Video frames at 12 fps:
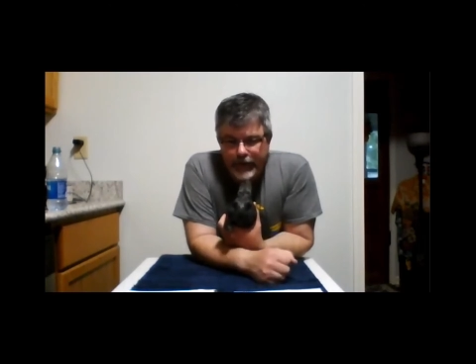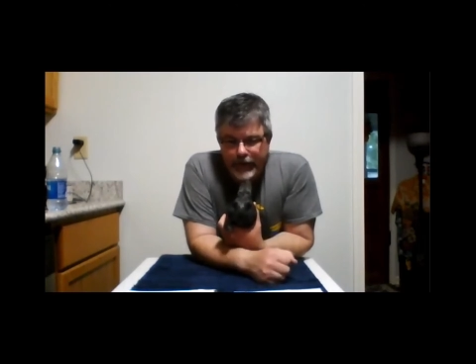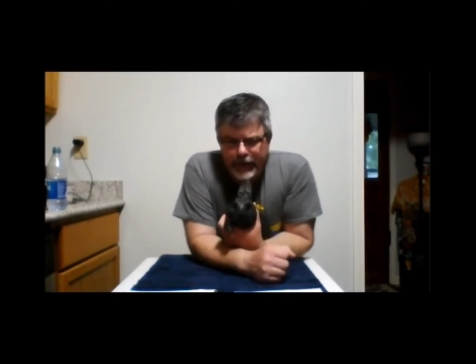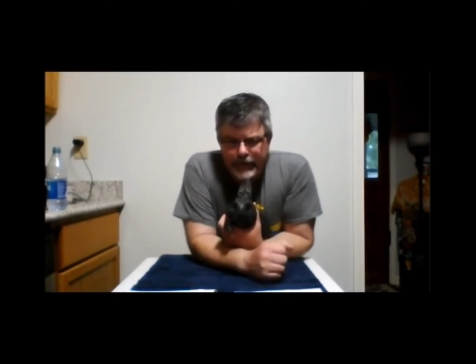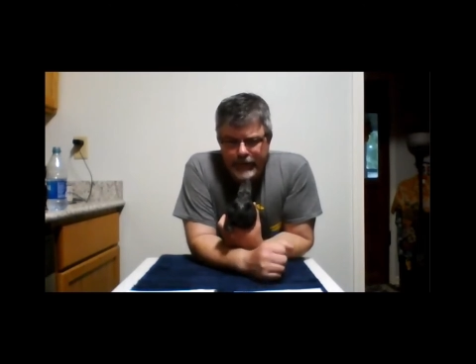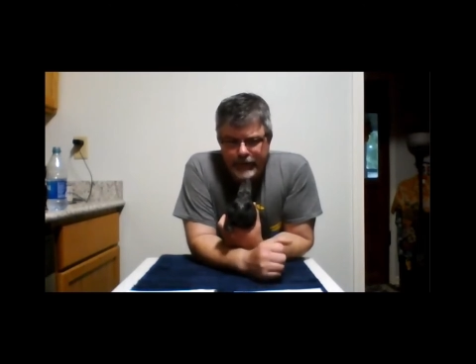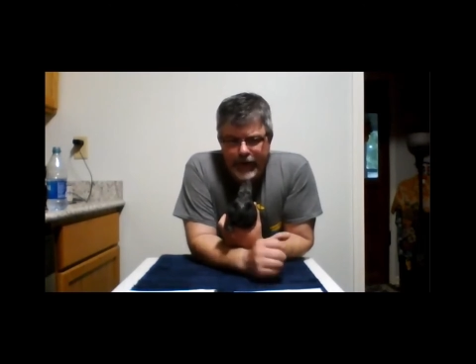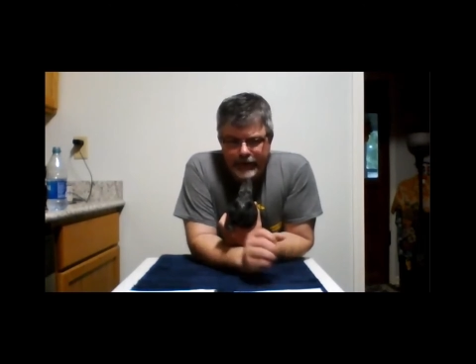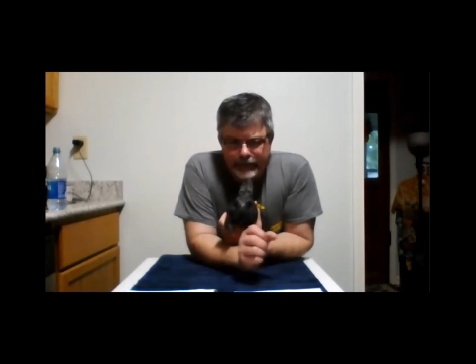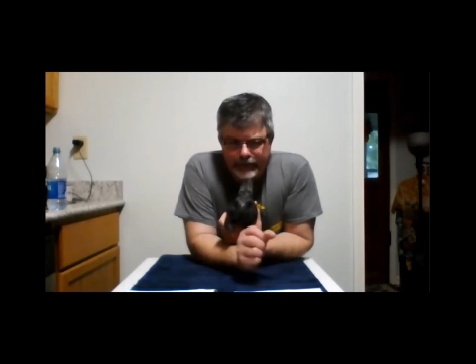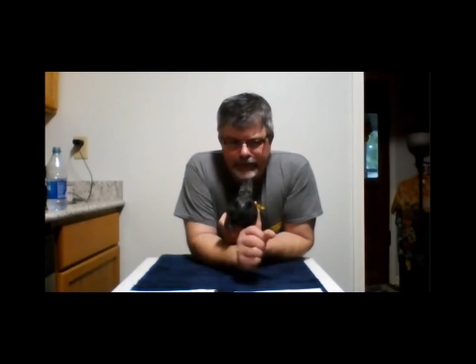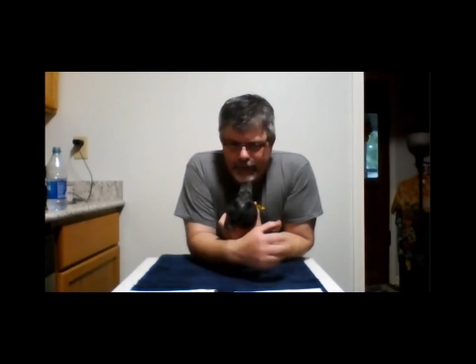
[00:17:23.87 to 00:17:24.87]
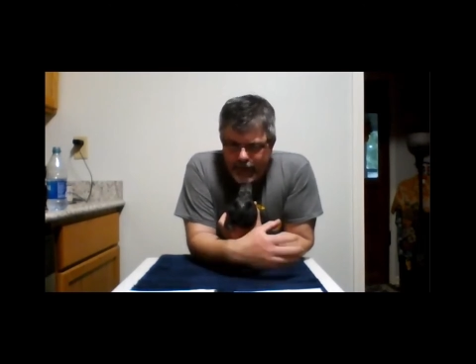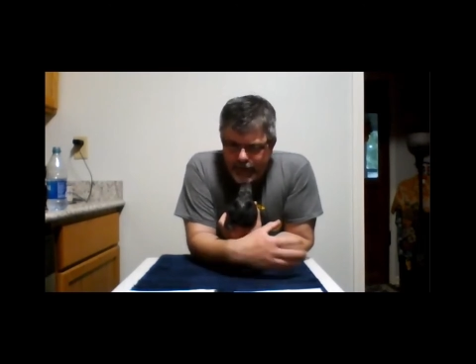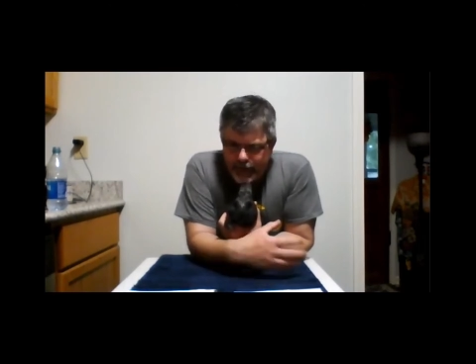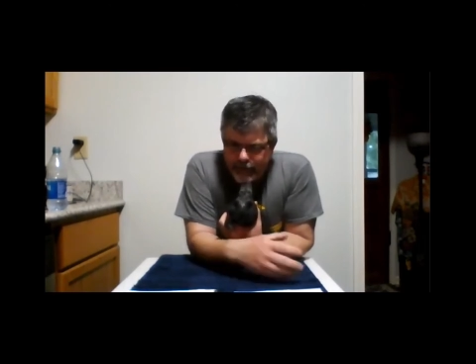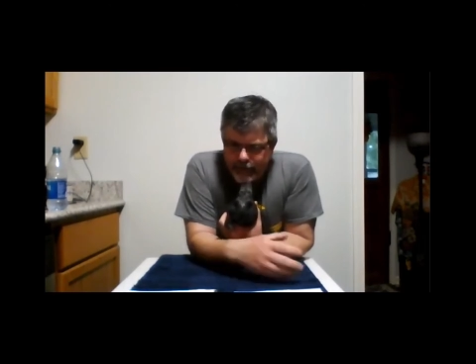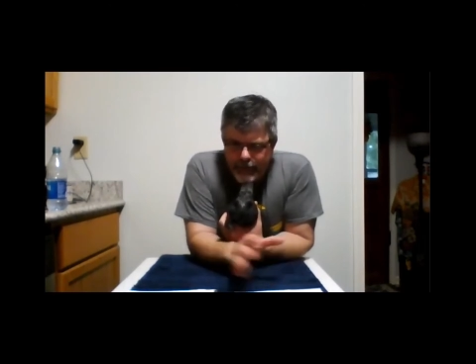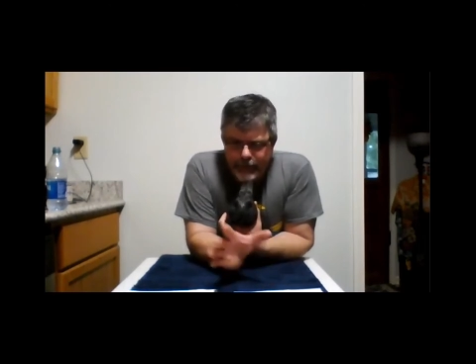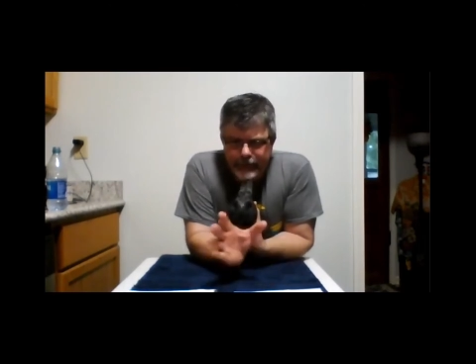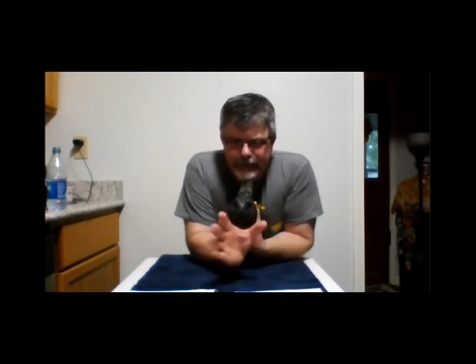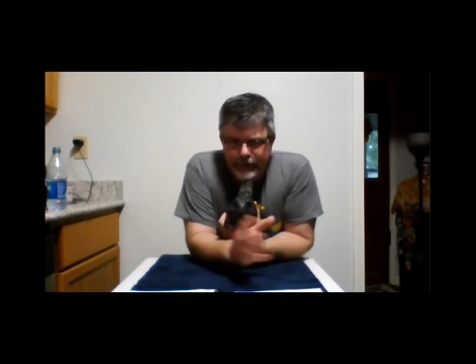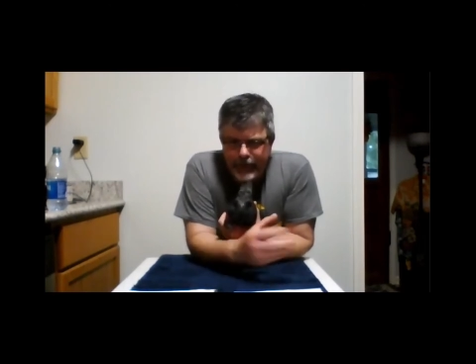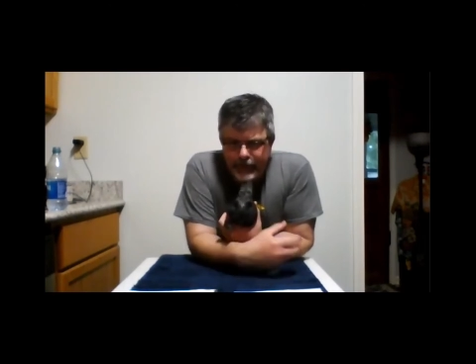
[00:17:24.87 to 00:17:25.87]
Uh, these guys just kind of, their coats
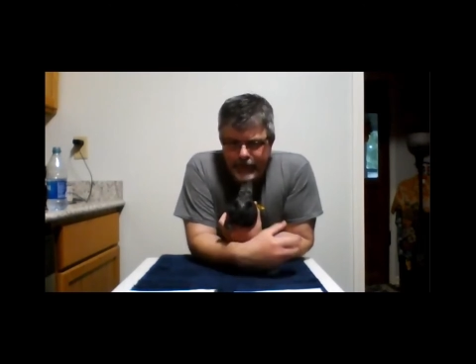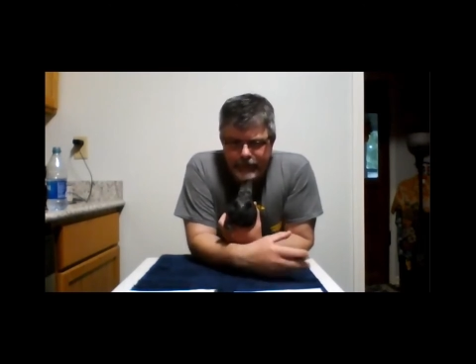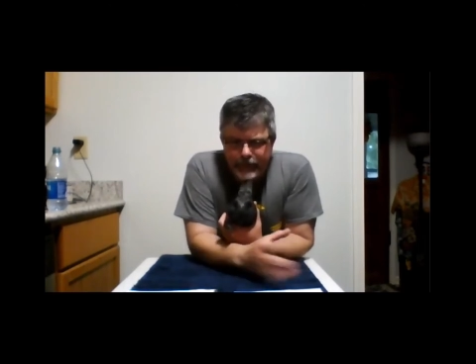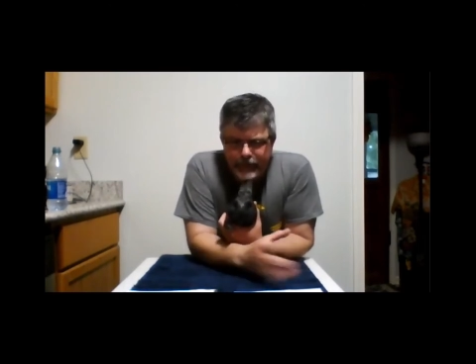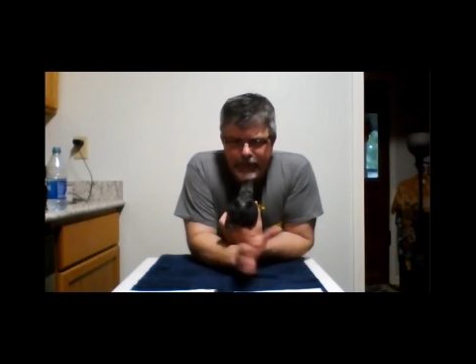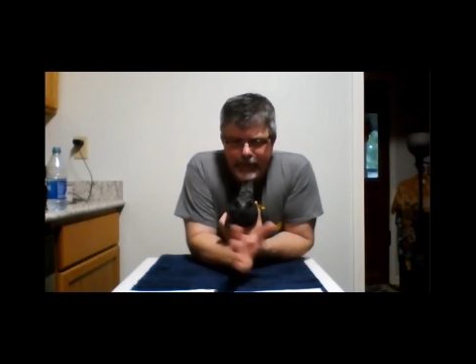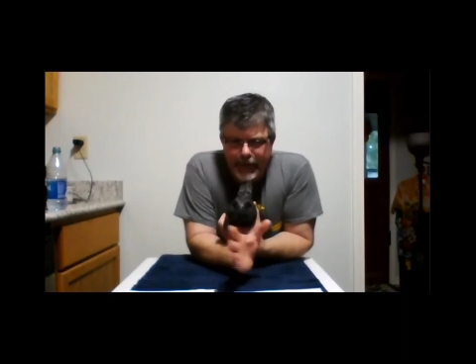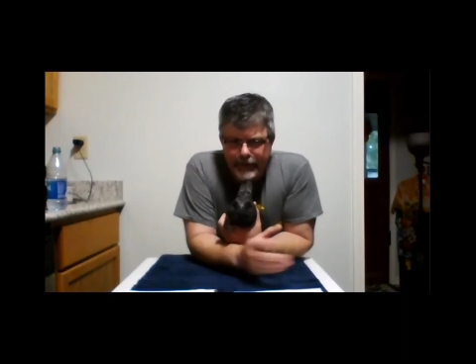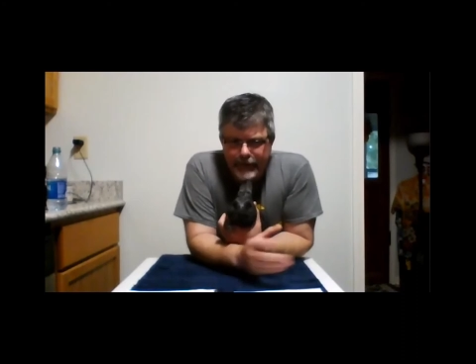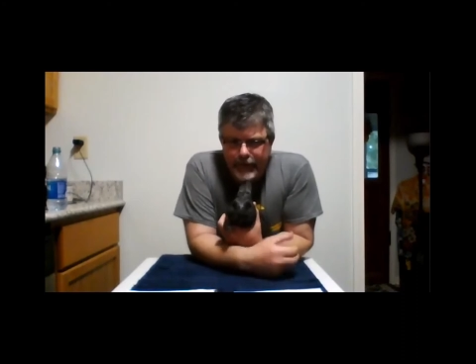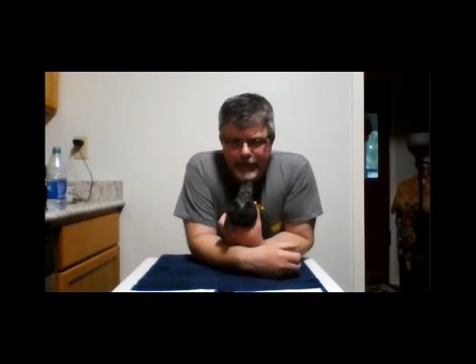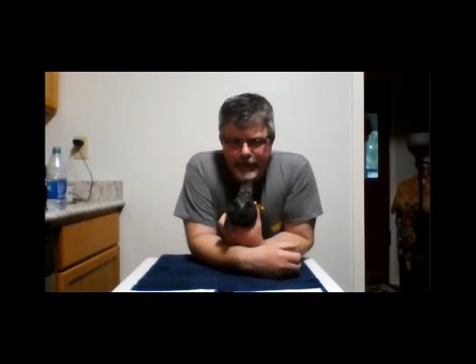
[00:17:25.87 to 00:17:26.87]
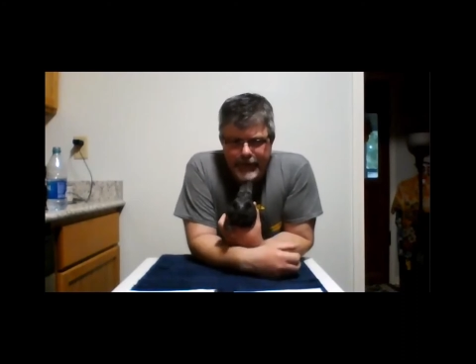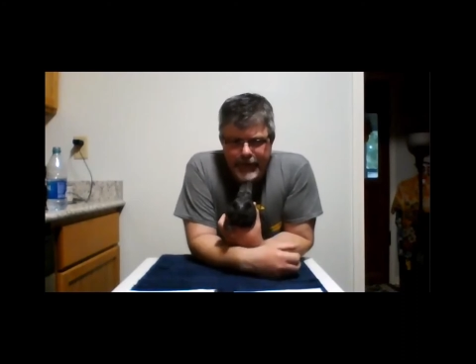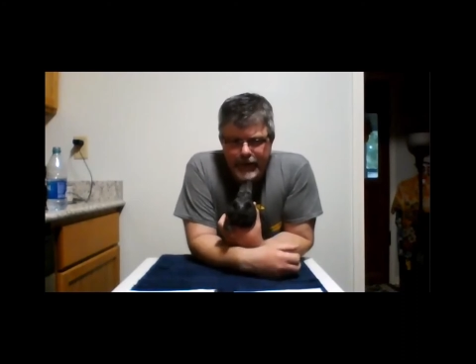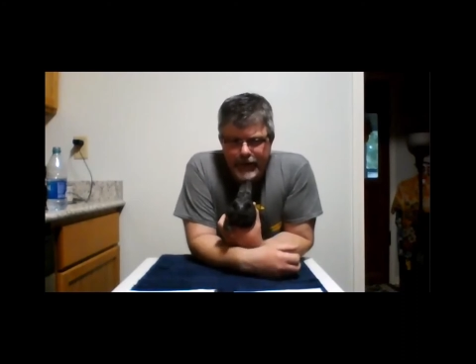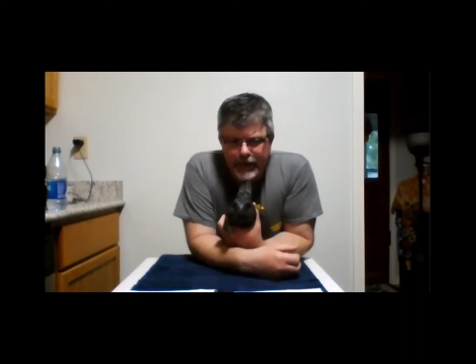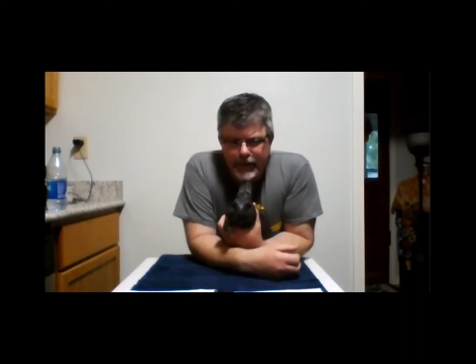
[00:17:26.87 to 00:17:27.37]
just kind of slip out and come in.